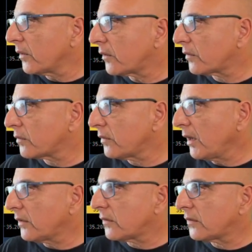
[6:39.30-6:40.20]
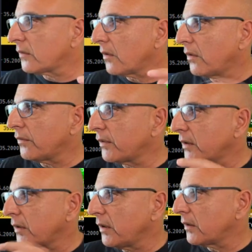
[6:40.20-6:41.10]
It's right over
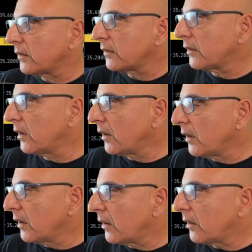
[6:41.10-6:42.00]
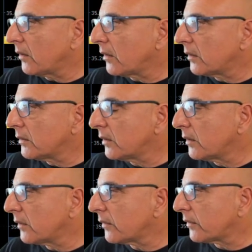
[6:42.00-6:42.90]
here on
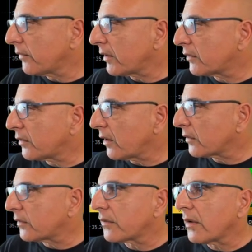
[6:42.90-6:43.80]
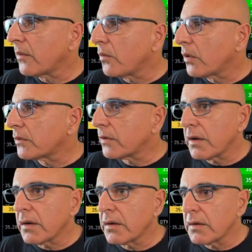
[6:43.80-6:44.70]
several charts that I'm watching.